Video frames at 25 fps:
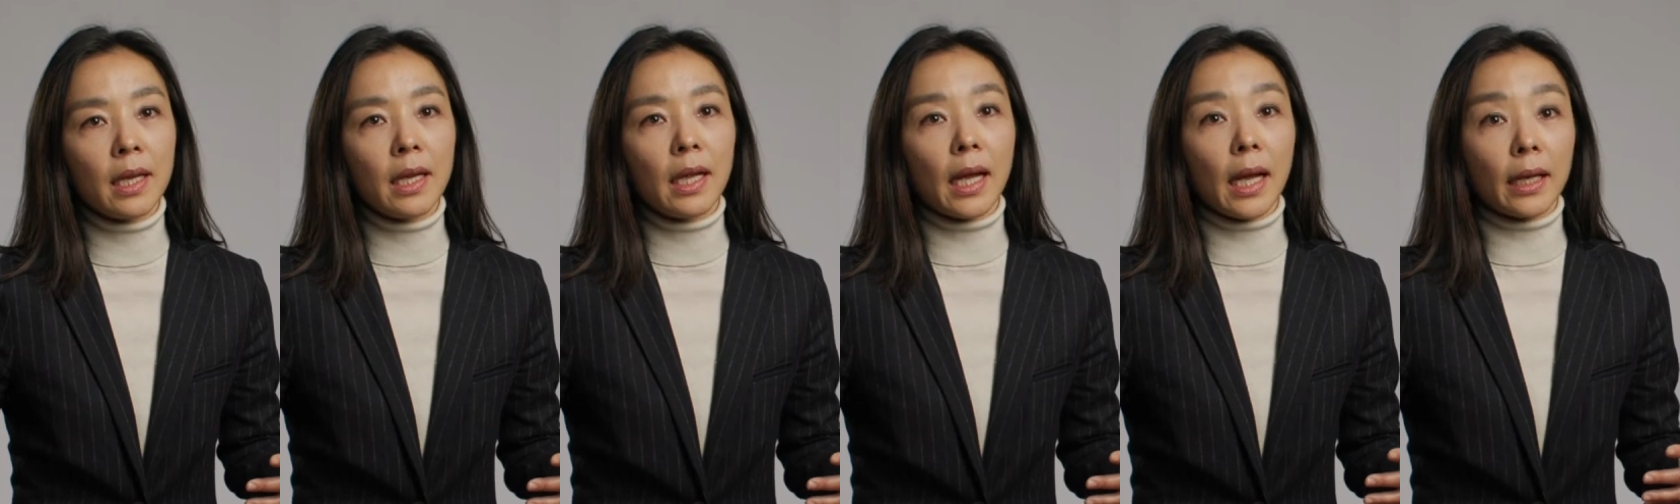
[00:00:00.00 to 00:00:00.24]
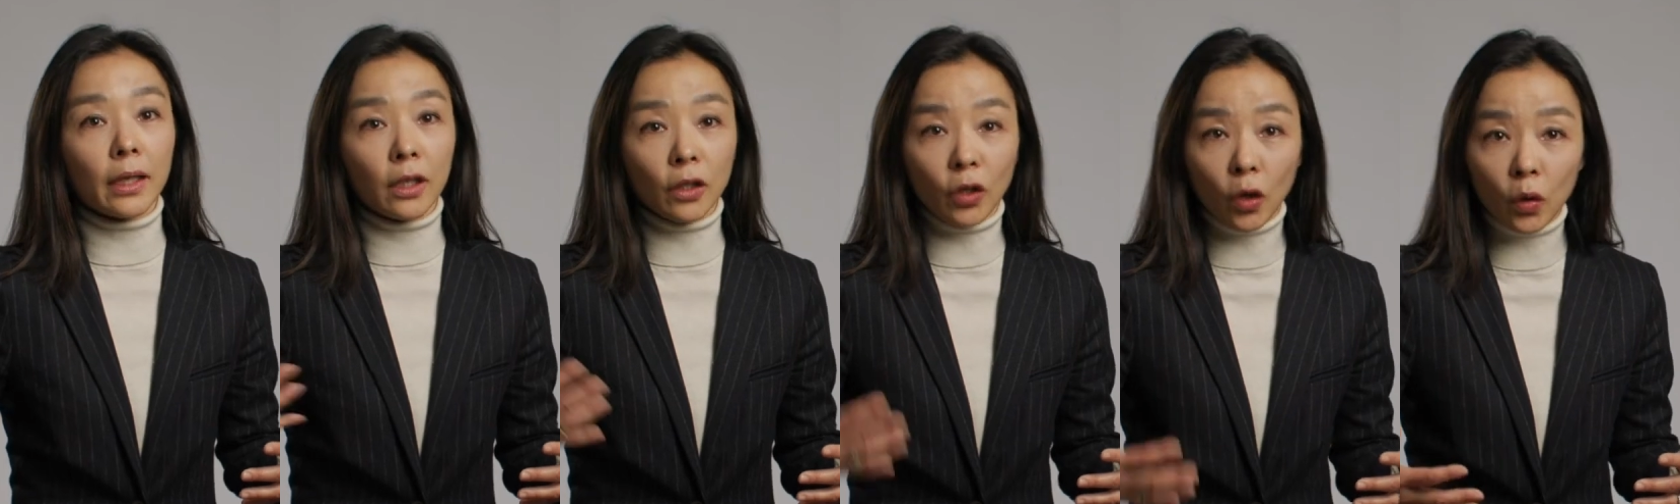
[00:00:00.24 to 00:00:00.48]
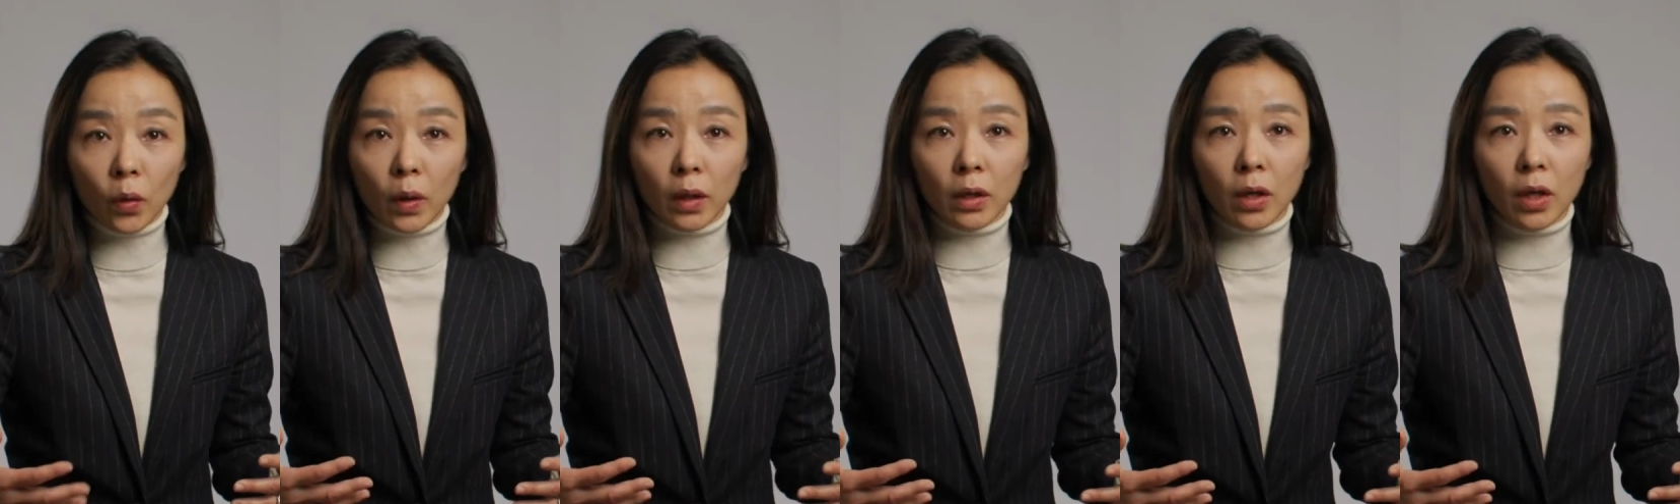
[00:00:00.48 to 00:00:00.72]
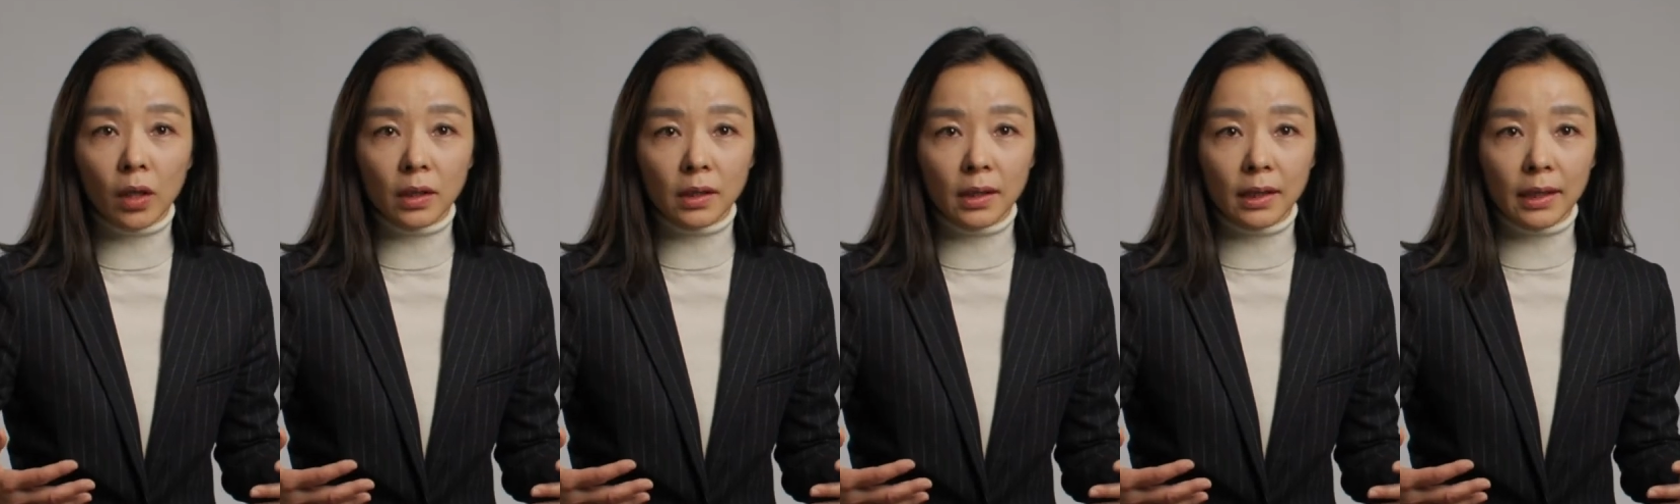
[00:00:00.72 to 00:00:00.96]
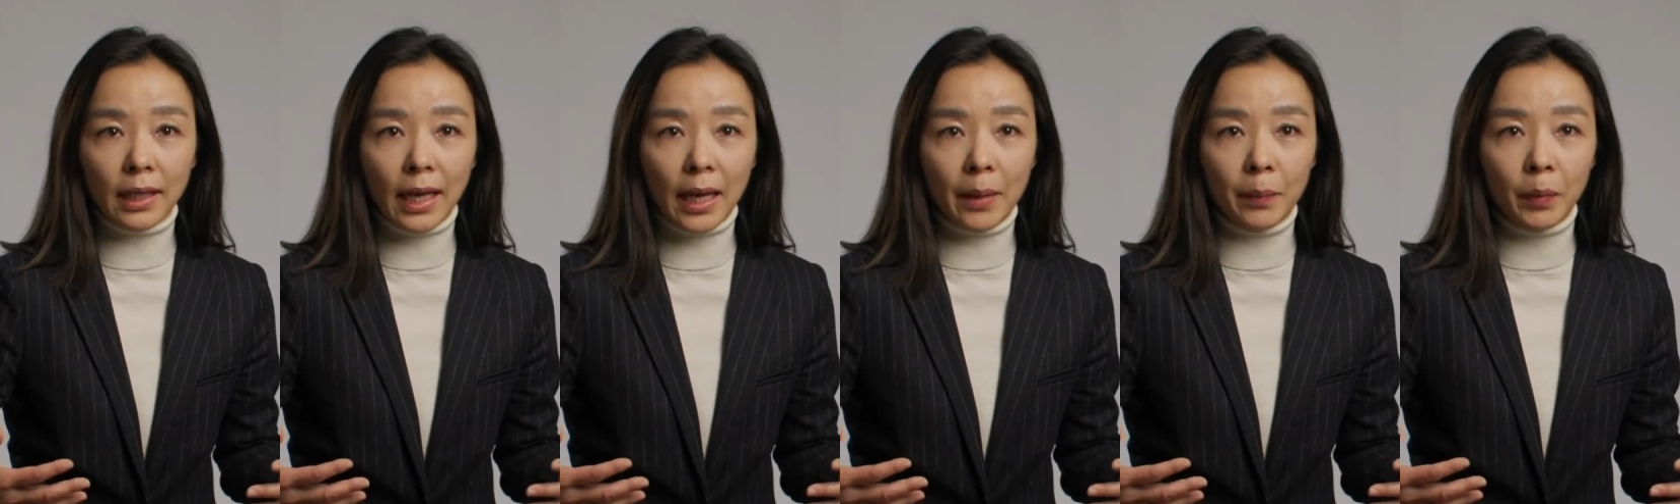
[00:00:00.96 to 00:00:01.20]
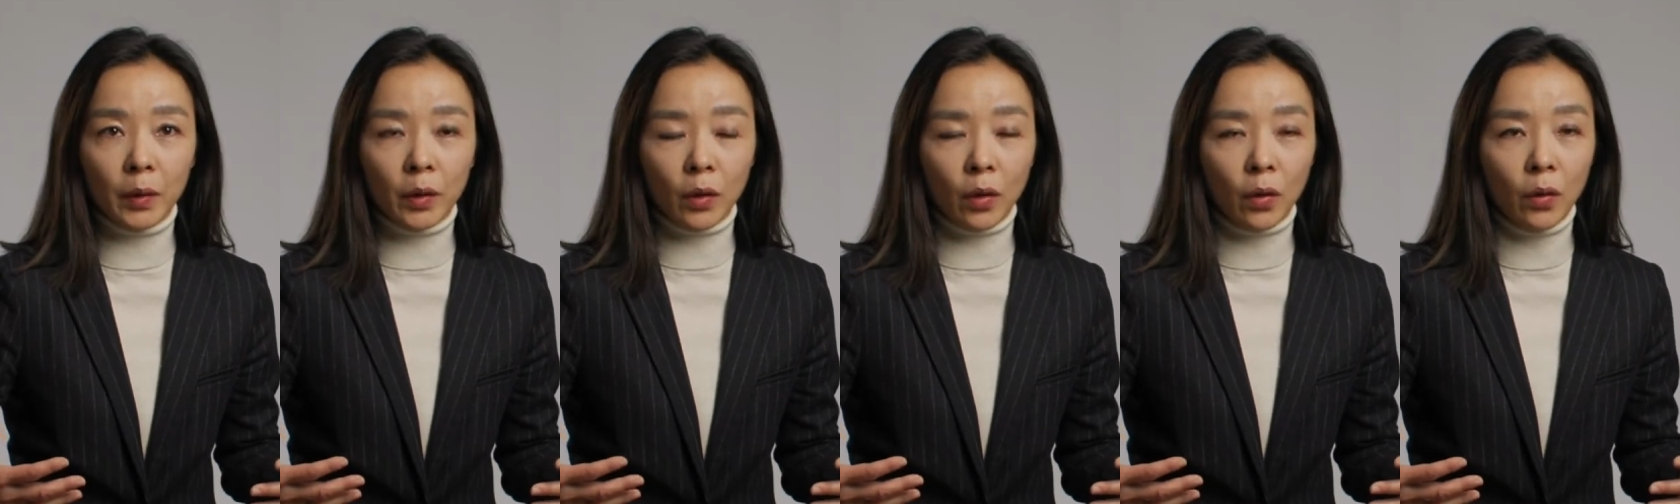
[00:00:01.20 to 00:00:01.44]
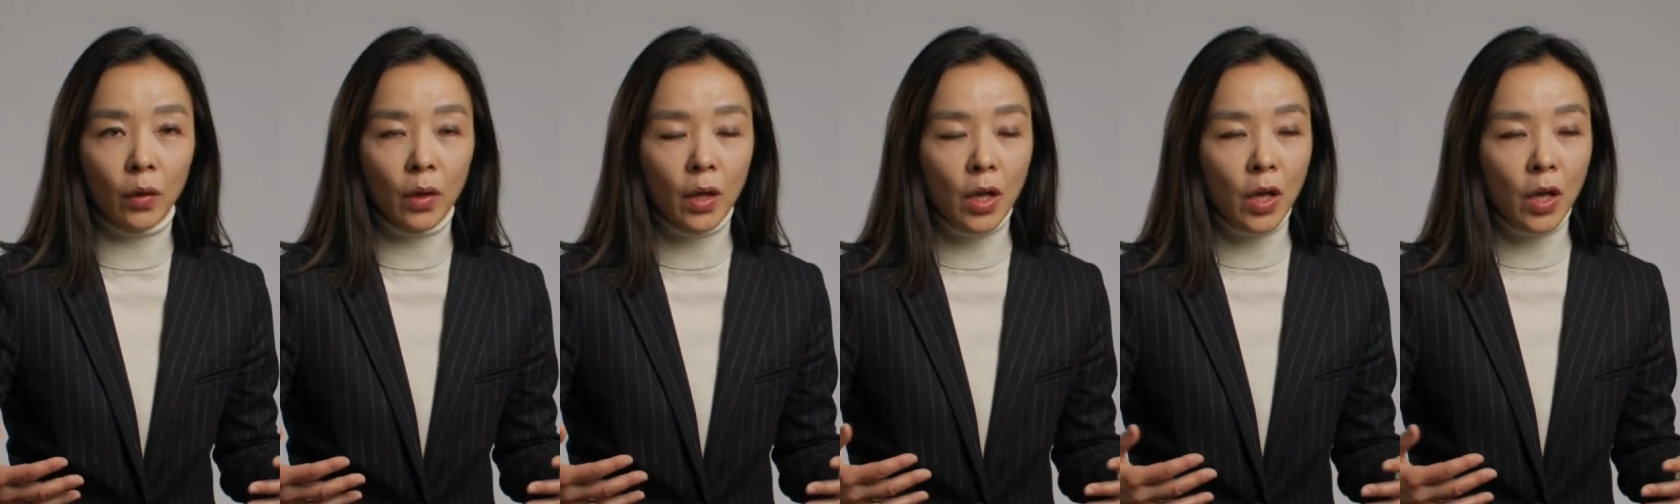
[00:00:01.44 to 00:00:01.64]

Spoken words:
at a lower cost of capital,